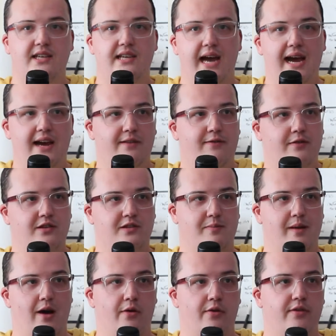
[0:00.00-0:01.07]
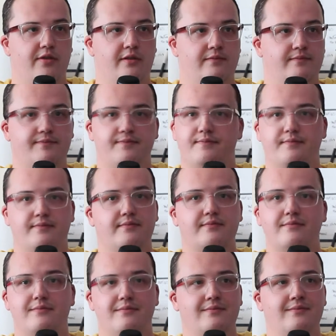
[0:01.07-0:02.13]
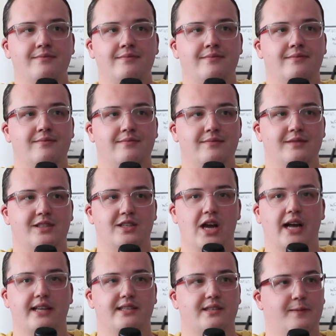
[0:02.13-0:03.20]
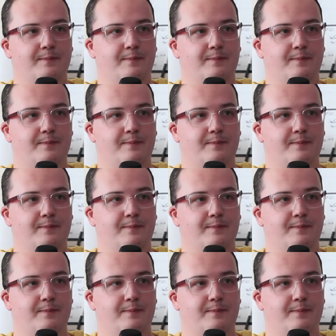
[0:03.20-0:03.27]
tack for his mouth. It's nuts.